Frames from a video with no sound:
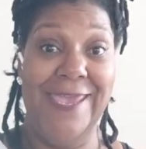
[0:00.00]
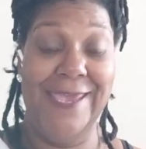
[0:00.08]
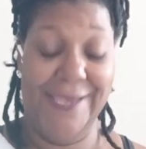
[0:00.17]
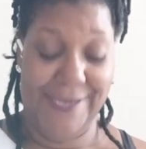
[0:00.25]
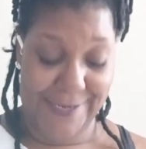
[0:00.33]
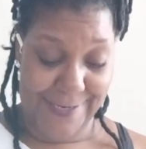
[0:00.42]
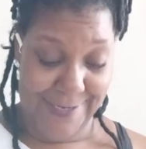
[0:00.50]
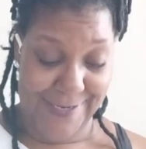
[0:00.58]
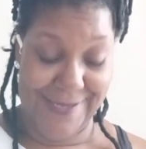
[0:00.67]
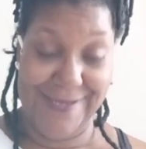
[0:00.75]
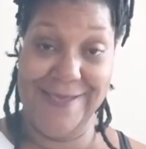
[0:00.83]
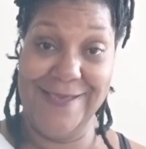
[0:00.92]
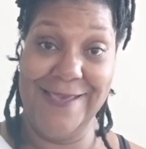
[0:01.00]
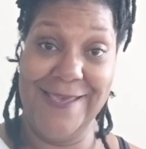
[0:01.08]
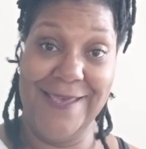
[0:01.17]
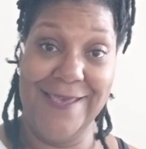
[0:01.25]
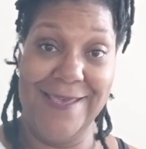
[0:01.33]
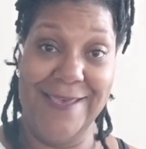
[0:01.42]
And
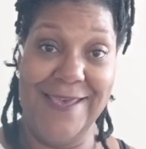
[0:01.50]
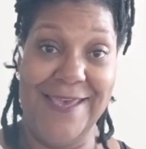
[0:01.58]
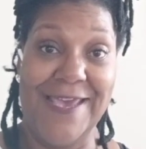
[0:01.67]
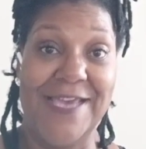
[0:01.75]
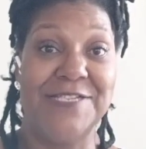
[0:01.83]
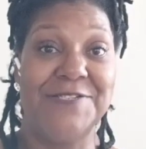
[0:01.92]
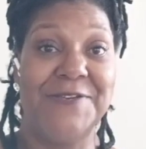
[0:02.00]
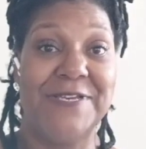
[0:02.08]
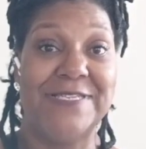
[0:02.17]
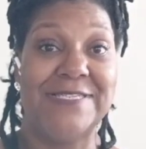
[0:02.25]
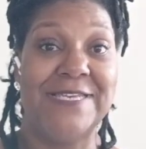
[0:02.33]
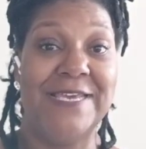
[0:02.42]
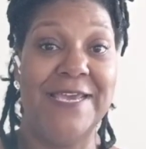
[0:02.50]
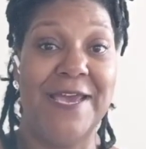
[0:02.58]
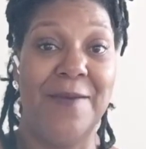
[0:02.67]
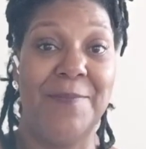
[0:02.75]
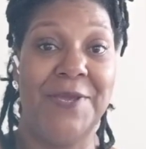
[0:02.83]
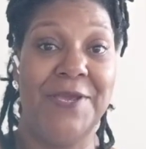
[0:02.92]
as you can
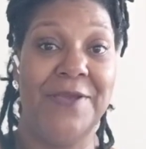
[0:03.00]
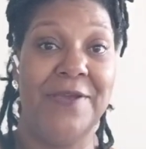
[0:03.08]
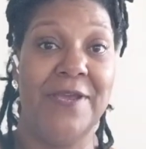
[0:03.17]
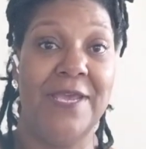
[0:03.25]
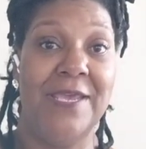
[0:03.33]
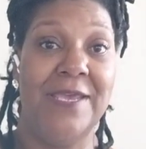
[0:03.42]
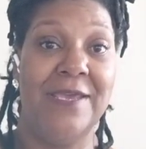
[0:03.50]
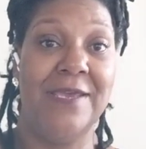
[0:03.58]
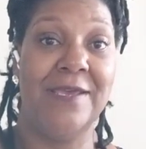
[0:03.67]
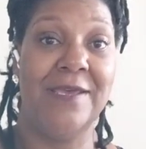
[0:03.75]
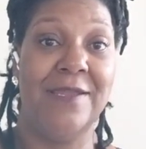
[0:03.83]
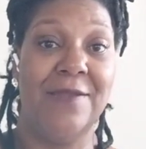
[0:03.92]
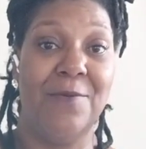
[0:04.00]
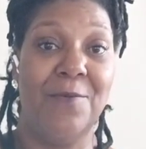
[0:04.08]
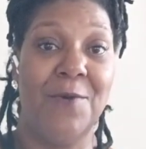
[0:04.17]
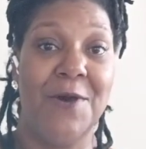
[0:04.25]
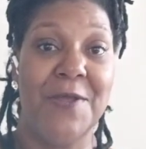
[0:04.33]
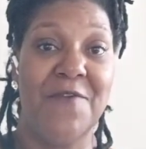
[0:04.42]
see, I'm here in
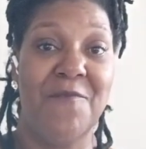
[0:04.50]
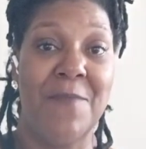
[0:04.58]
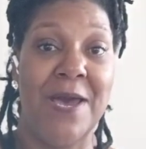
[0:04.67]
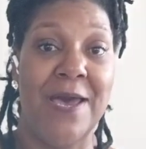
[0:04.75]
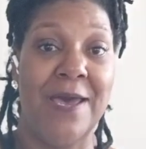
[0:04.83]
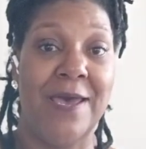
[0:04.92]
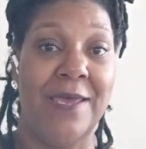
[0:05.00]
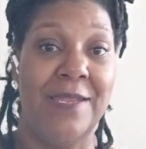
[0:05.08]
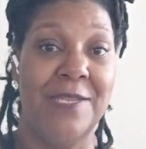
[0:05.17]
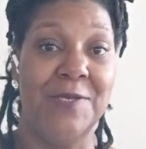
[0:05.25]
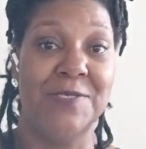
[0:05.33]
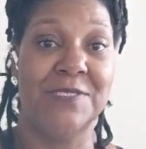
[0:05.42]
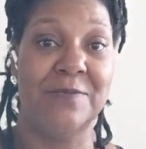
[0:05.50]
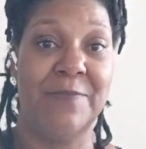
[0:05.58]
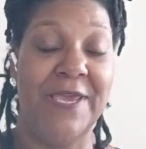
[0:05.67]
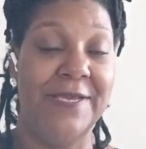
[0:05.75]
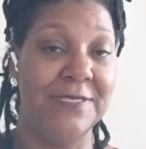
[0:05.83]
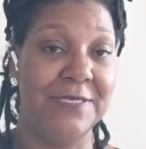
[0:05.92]
one of my little
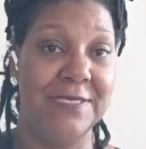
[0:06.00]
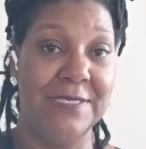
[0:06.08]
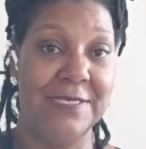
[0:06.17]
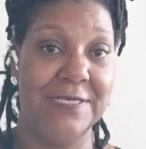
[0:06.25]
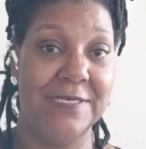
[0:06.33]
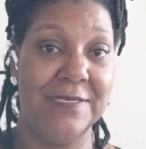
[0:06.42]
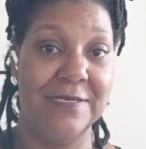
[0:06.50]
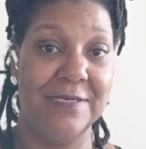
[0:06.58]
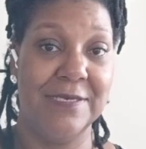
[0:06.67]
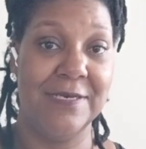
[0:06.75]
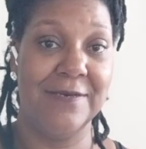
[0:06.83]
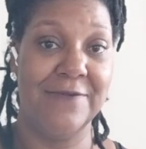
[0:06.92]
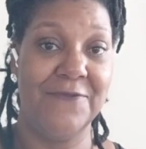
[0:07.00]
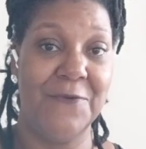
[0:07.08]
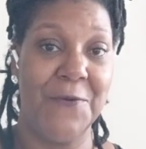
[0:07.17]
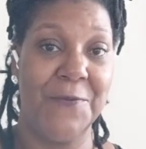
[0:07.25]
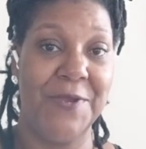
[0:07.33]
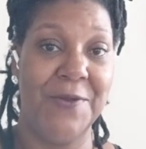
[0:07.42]
spaces
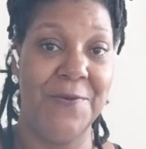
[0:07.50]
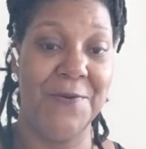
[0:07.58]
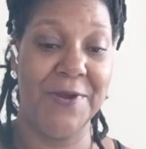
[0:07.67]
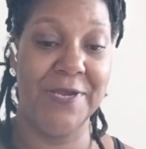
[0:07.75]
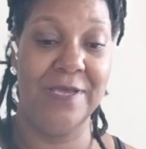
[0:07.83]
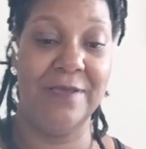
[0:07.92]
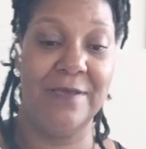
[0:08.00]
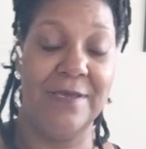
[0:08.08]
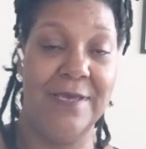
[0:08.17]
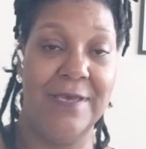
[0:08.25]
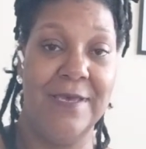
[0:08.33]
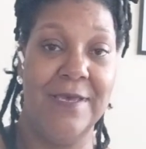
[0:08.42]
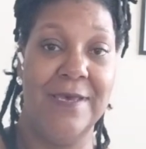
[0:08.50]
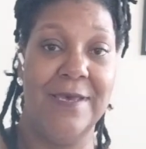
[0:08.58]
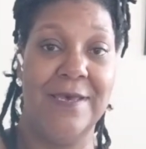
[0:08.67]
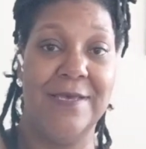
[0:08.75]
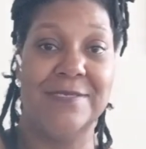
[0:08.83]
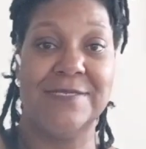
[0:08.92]
for recording,
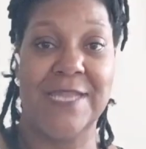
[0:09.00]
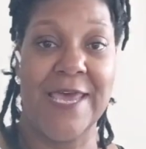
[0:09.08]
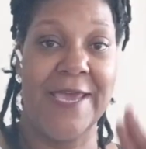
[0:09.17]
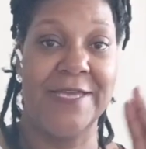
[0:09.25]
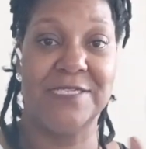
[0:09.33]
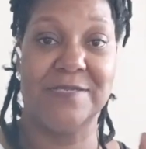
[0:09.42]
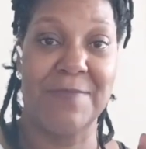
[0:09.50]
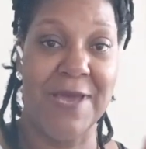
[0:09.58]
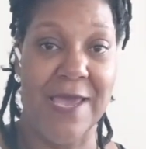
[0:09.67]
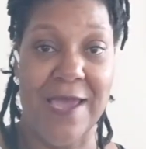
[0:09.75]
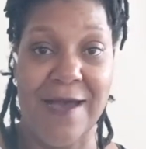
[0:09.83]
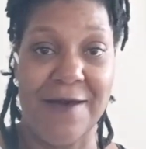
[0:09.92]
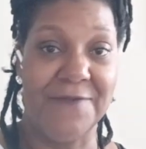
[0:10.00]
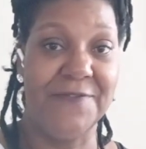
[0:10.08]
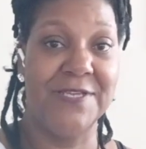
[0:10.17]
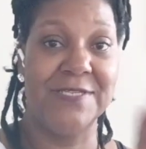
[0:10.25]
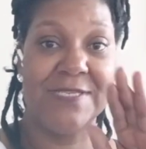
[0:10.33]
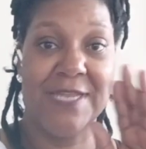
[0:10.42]
slash my
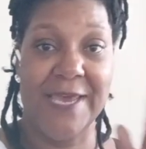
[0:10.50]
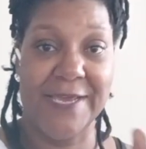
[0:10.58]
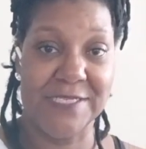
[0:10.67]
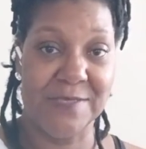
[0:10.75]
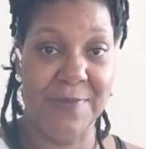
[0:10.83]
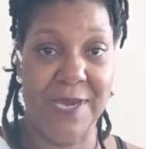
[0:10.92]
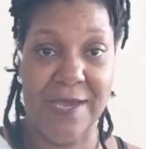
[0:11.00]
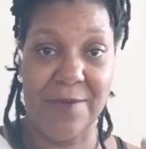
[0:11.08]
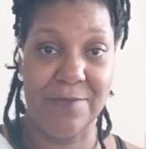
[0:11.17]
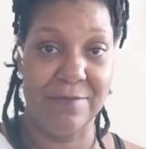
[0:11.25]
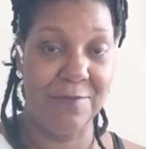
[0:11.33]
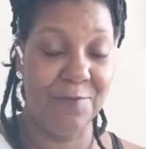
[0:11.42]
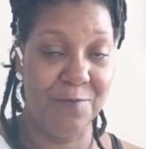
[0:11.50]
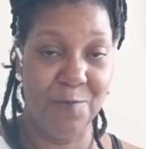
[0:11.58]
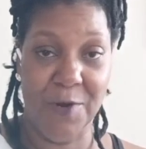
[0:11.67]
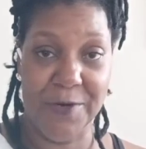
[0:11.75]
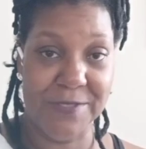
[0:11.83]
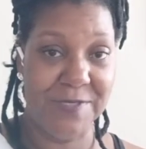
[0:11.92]
office, slash my
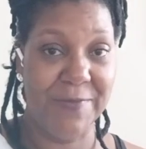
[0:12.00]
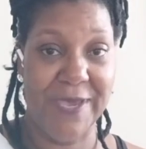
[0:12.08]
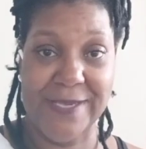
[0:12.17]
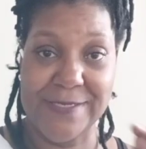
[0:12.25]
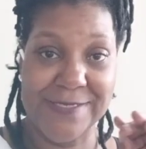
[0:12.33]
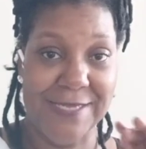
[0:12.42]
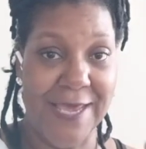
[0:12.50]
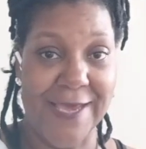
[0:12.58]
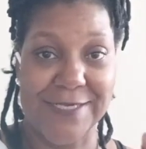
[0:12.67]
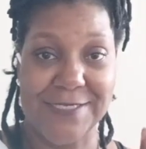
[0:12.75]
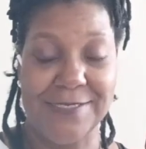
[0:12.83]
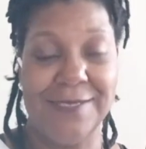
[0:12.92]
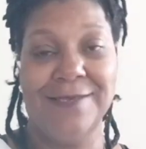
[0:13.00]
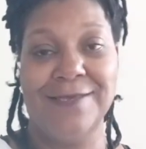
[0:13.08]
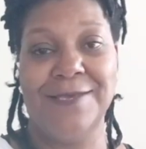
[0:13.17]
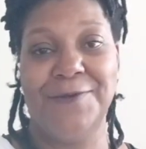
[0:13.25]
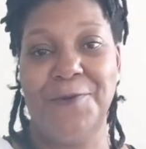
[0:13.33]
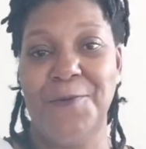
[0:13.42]
workspace, slash
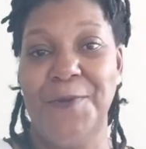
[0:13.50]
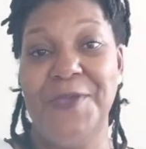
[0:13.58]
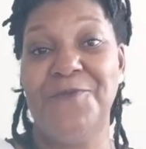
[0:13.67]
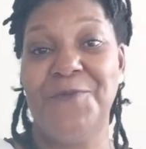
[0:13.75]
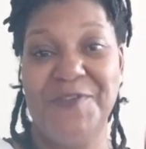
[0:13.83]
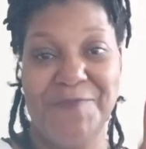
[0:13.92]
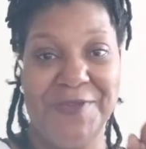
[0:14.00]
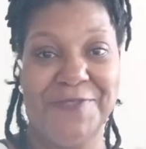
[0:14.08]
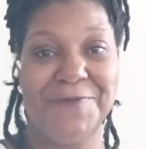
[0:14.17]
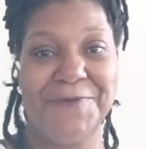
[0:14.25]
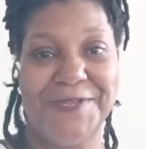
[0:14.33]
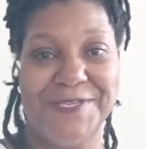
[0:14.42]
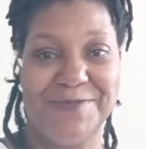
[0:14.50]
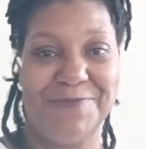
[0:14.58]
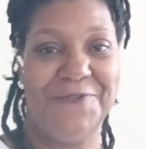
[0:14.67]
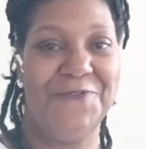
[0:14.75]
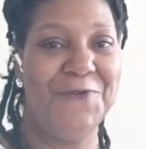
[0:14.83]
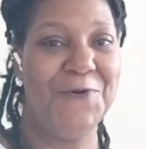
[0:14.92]
we've been through
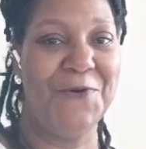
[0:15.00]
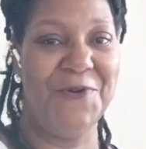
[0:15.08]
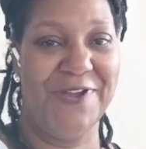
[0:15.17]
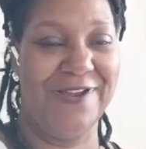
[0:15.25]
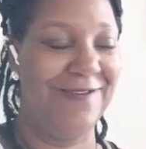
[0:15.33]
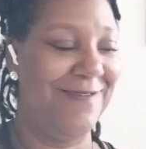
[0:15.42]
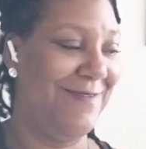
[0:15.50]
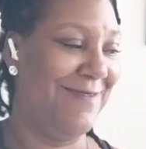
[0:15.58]
this before.